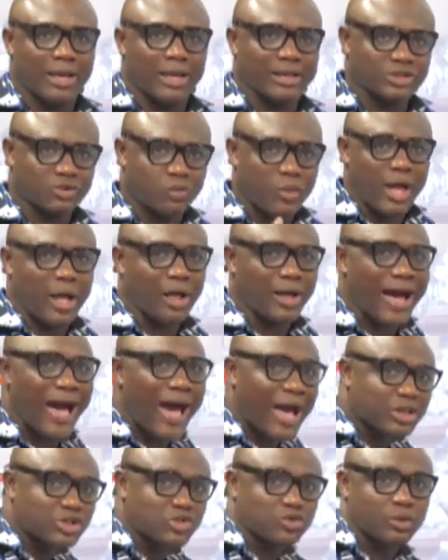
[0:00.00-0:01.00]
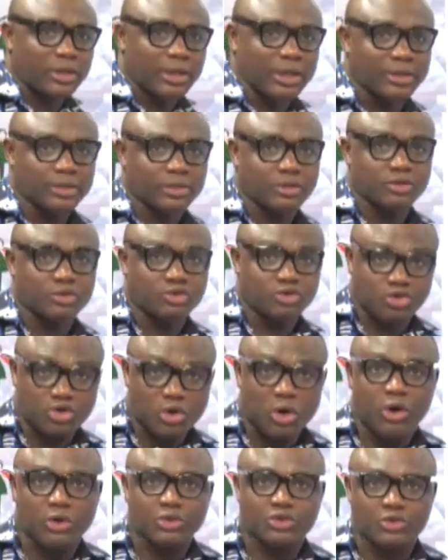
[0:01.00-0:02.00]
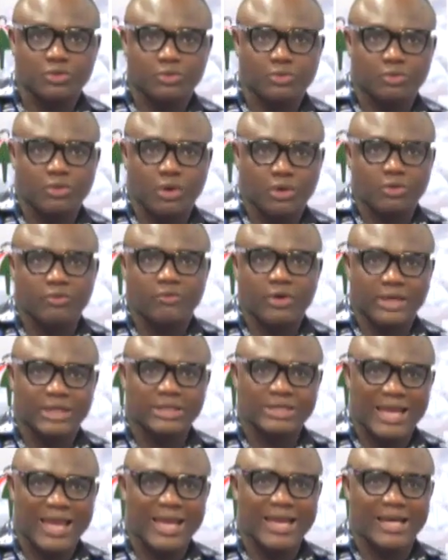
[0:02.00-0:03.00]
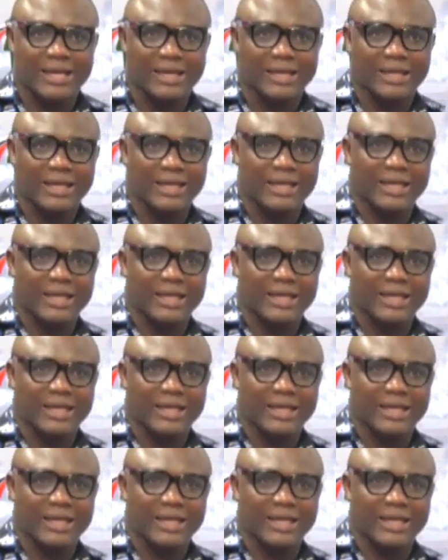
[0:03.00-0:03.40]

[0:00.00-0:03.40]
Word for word: as well. Actually, George Kukurekyi Hagan